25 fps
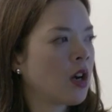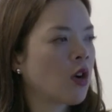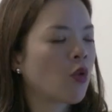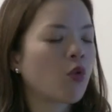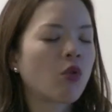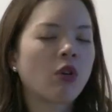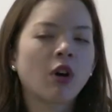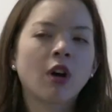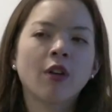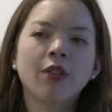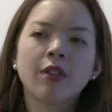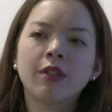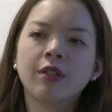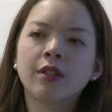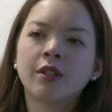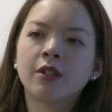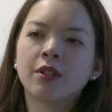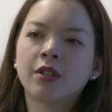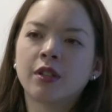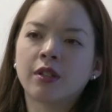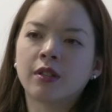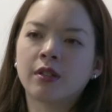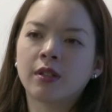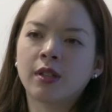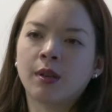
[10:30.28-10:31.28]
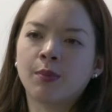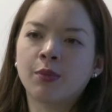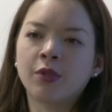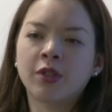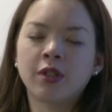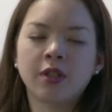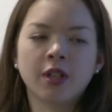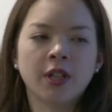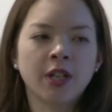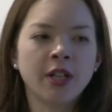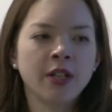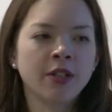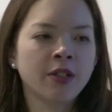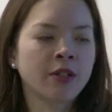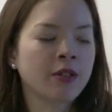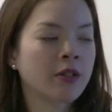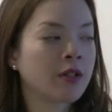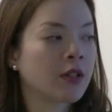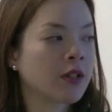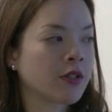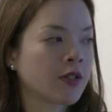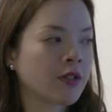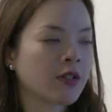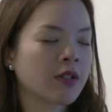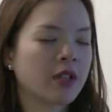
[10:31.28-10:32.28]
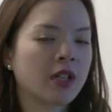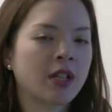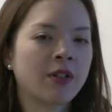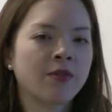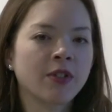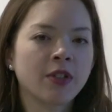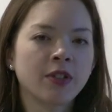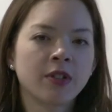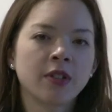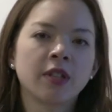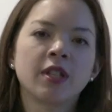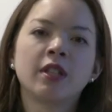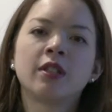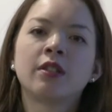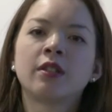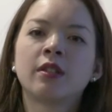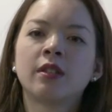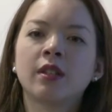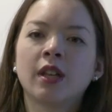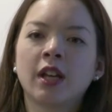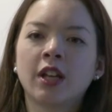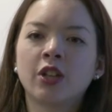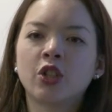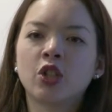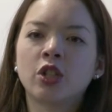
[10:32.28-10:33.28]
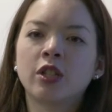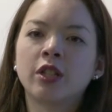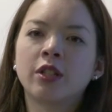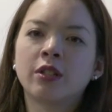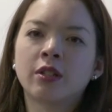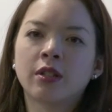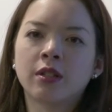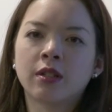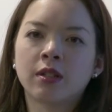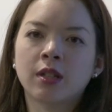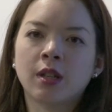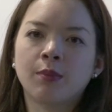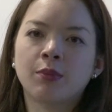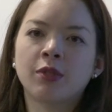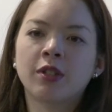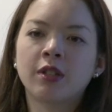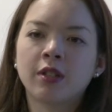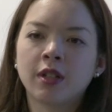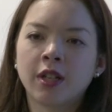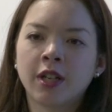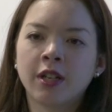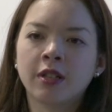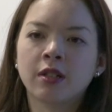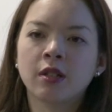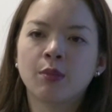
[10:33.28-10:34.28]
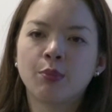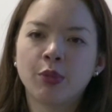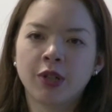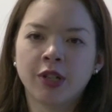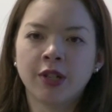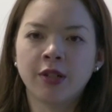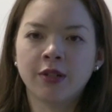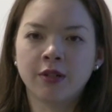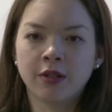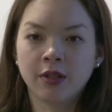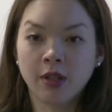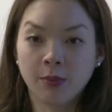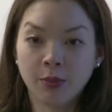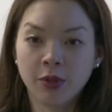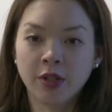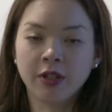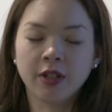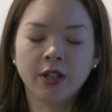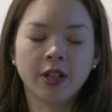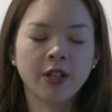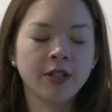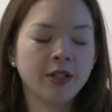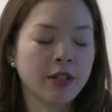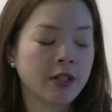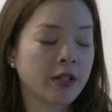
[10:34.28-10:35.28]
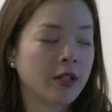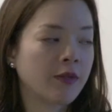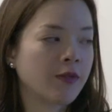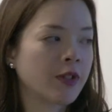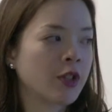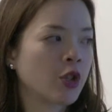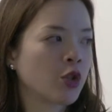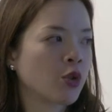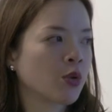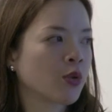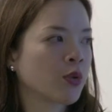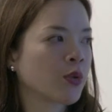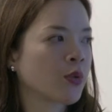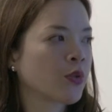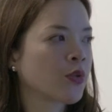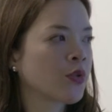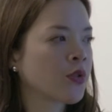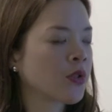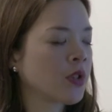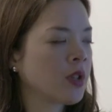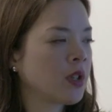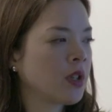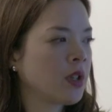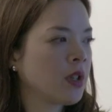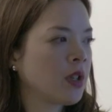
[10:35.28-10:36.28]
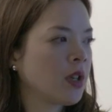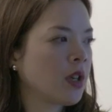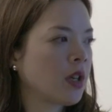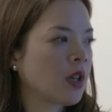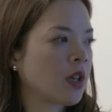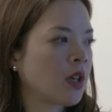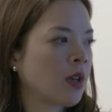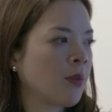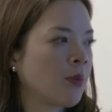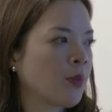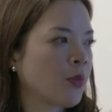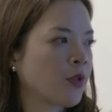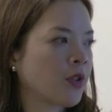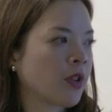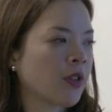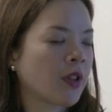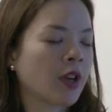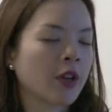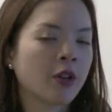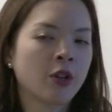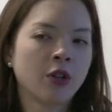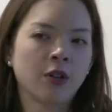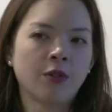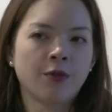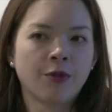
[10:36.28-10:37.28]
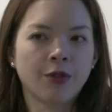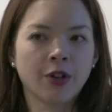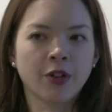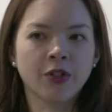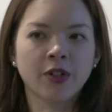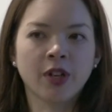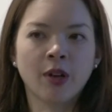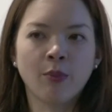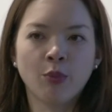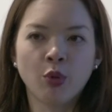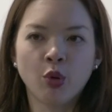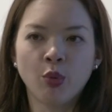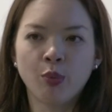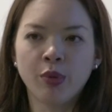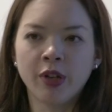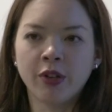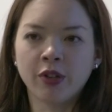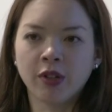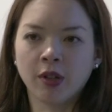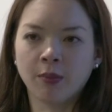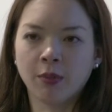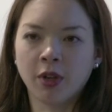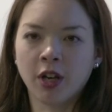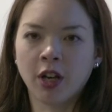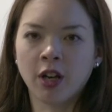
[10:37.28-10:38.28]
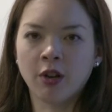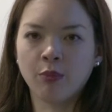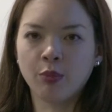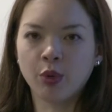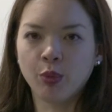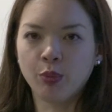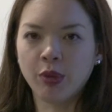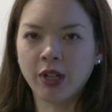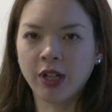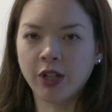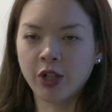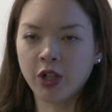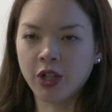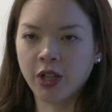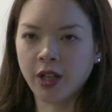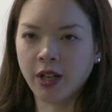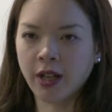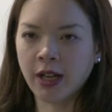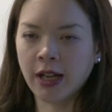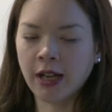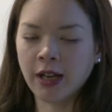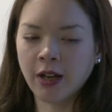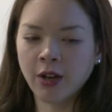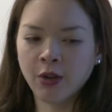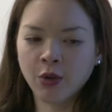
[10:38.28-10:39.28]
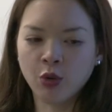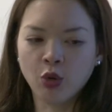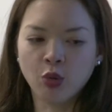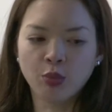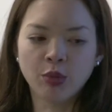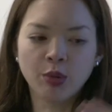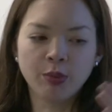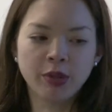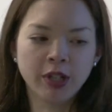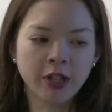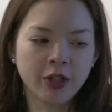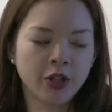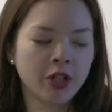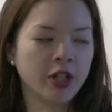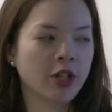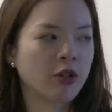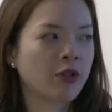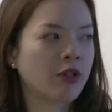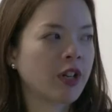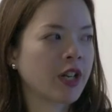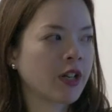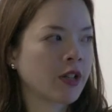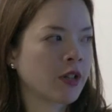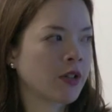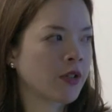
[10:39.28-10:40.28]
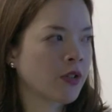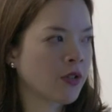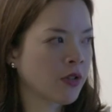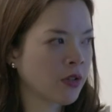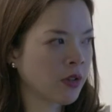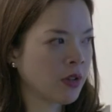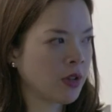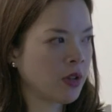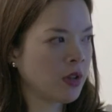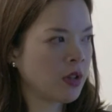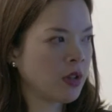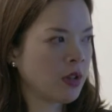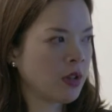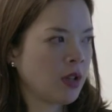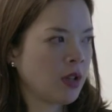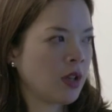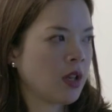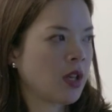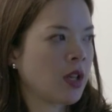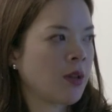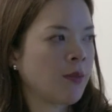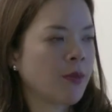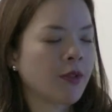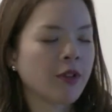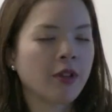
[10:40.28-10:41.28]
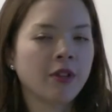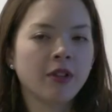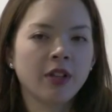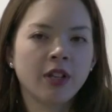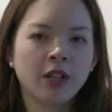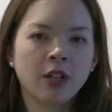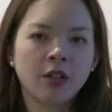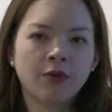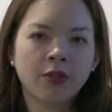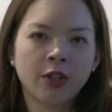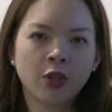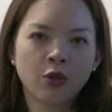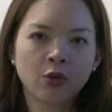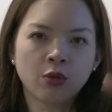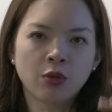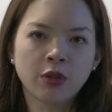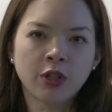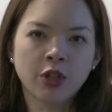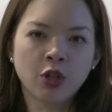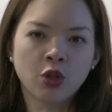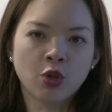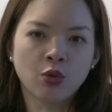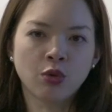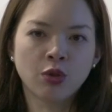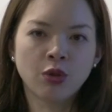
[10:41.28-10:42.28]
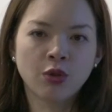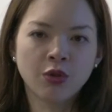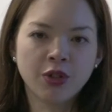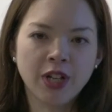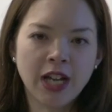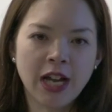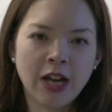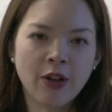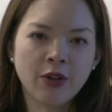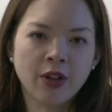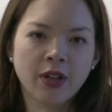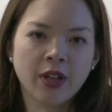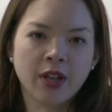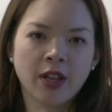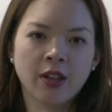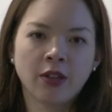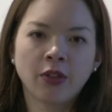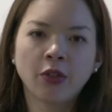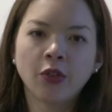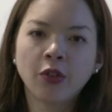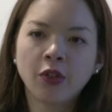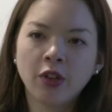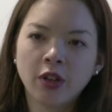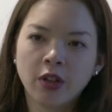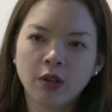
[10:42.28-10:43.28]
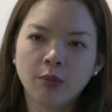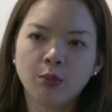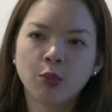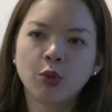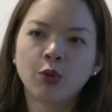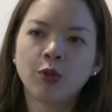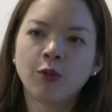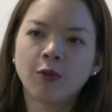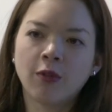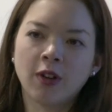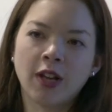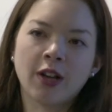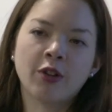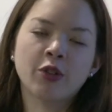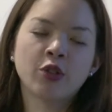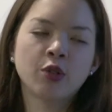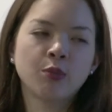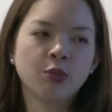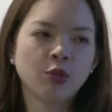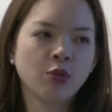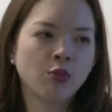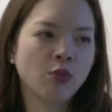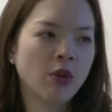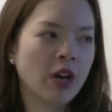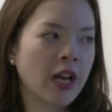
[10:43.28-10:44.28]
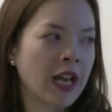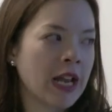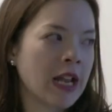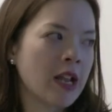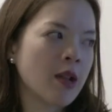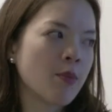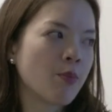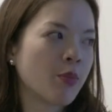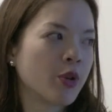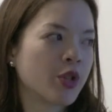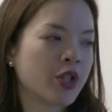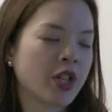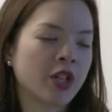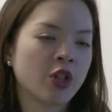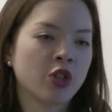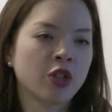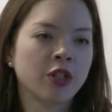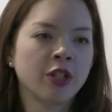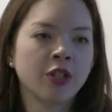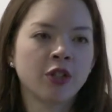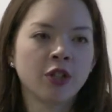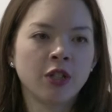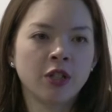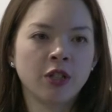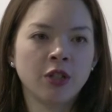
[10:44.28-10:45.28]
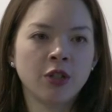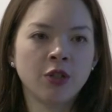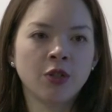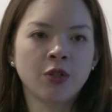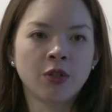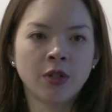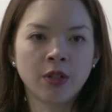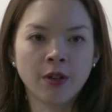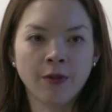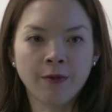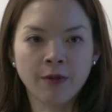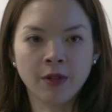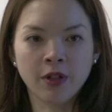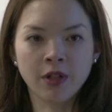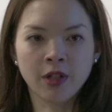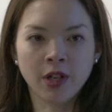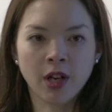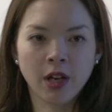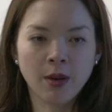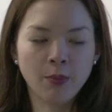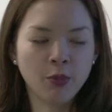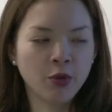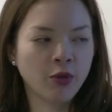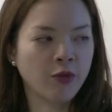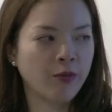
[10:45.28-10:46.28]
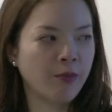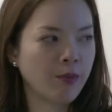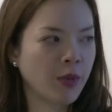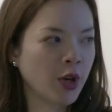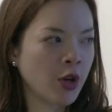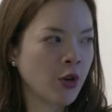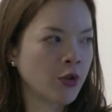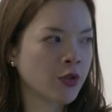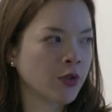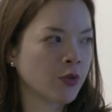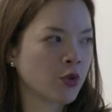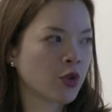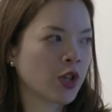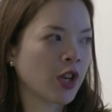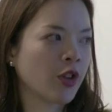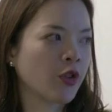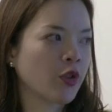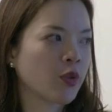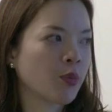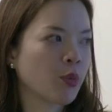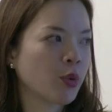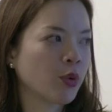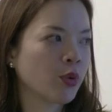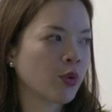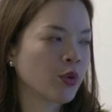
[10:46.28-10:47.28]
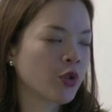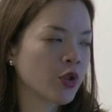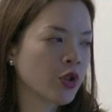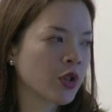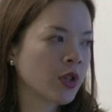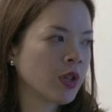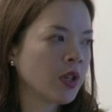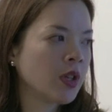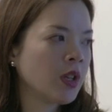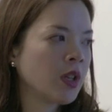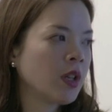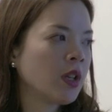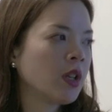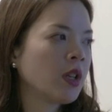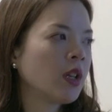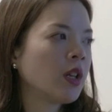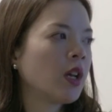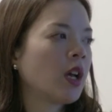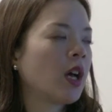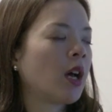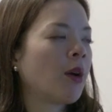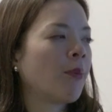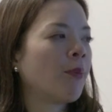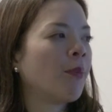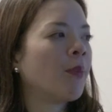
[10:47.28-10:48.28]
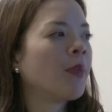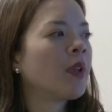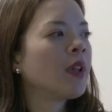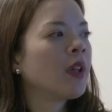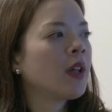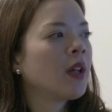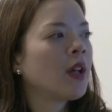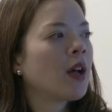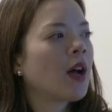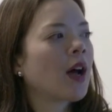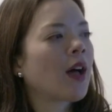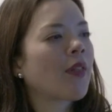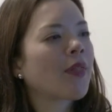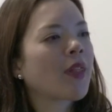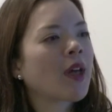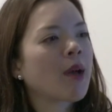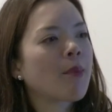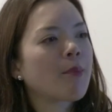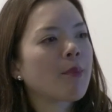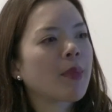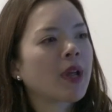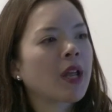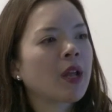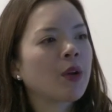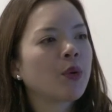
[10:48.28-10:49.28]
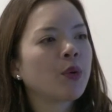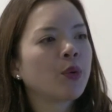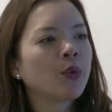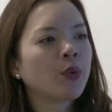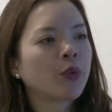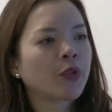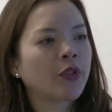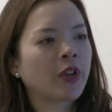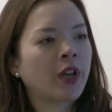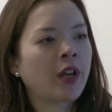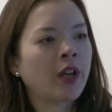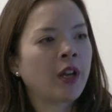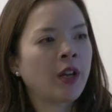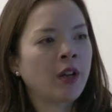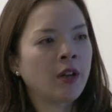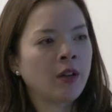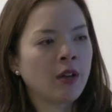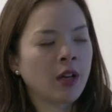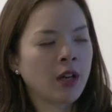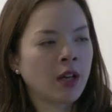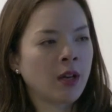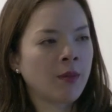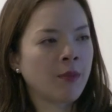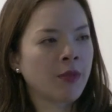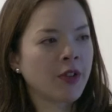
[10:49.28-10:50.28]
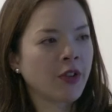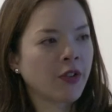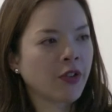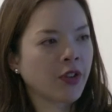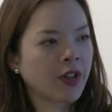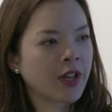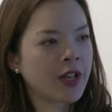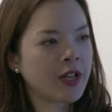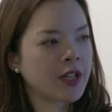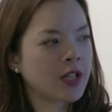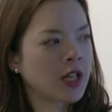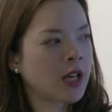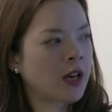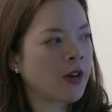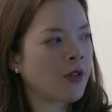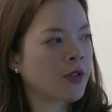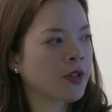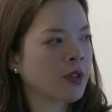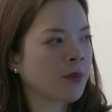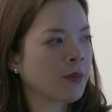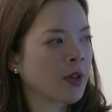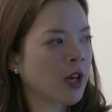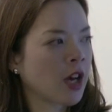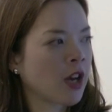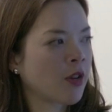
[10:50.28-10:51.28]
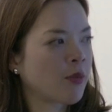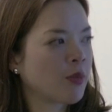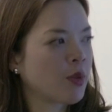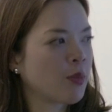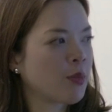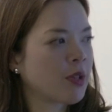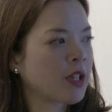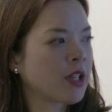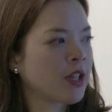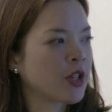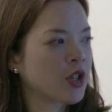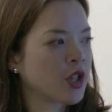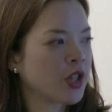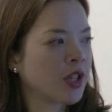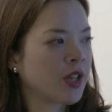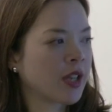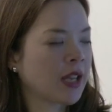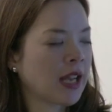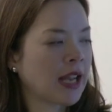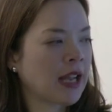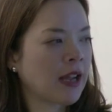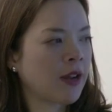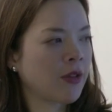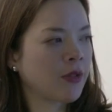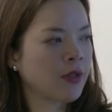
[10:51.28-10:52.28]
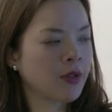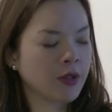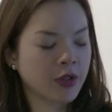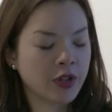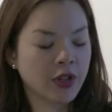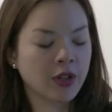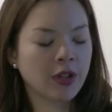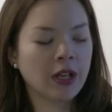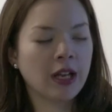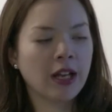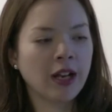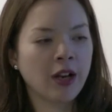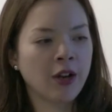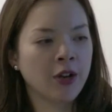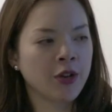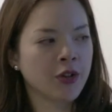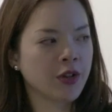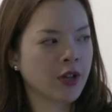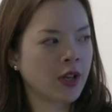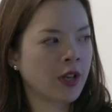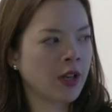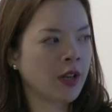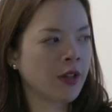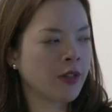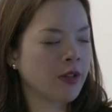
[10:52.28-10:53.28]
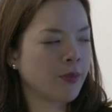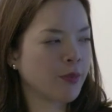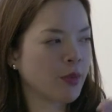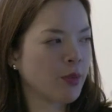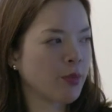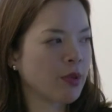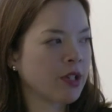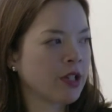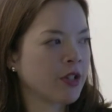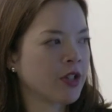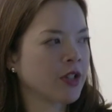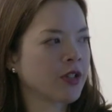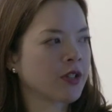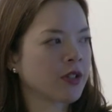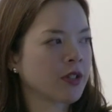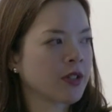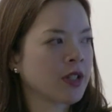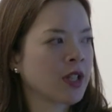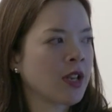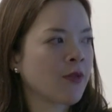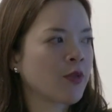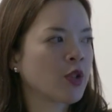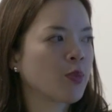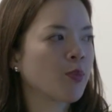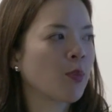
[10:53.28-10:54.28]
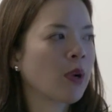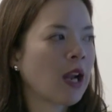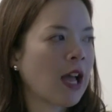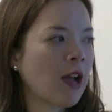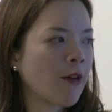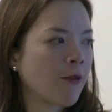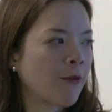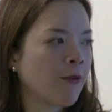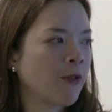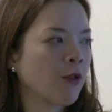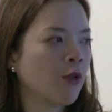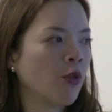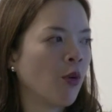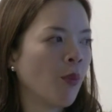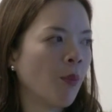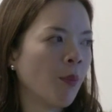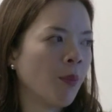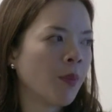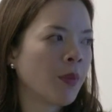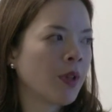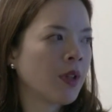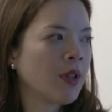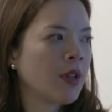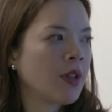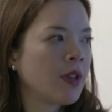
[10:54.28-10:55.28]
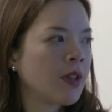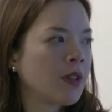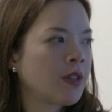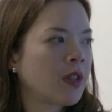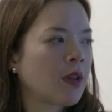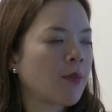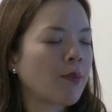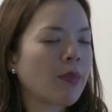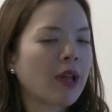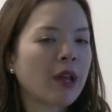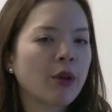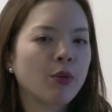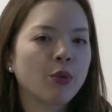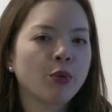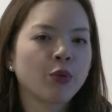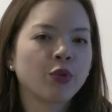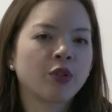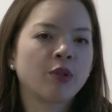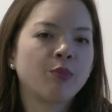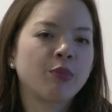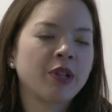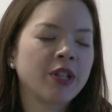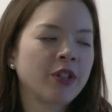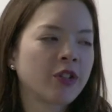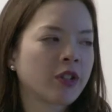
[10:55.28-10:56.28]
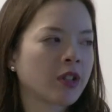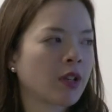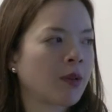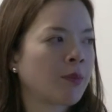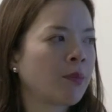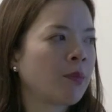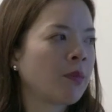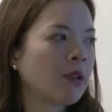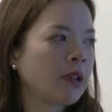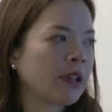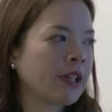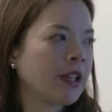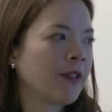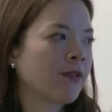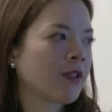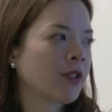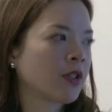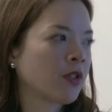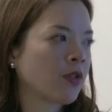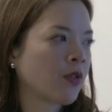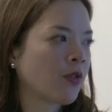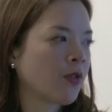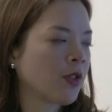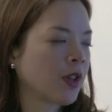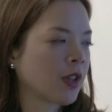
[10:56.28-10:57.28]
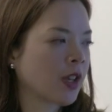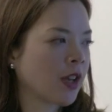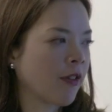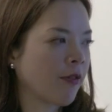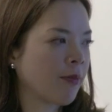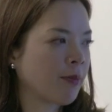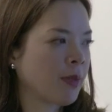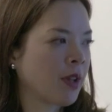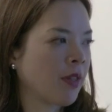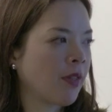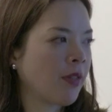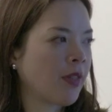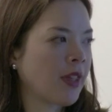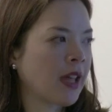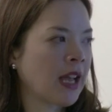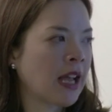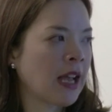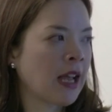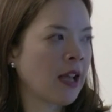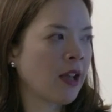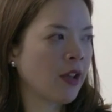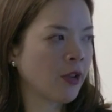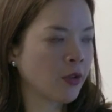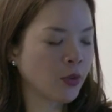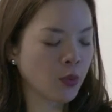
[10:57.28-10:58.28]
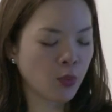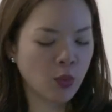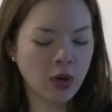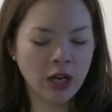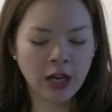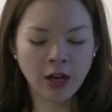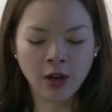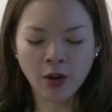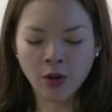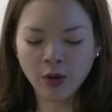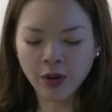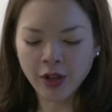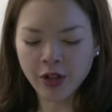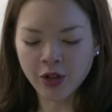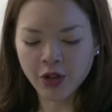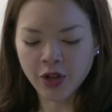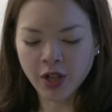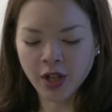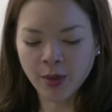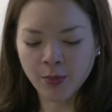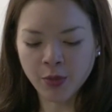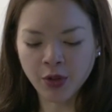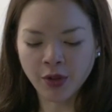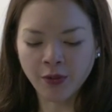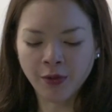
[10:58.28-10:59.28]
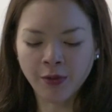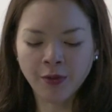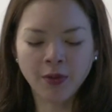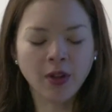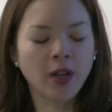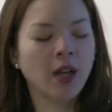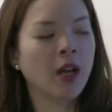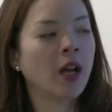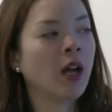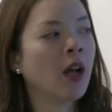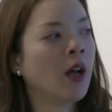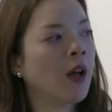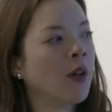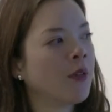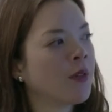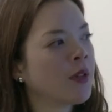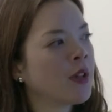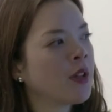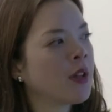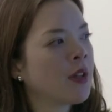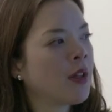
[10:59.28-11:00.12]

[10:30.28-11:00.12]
rather than to subsidise the services, actually to subsidise the subsidise individuals? So that could, for example, be some kind of mobility account or mobility credits that the individual can draw down against in a more flexible way, potentially to use different types of modes of transport. And that may also, this idea of some kind of mobility account and the mobility as a service platform, there may also be some levers for government there as well in terms of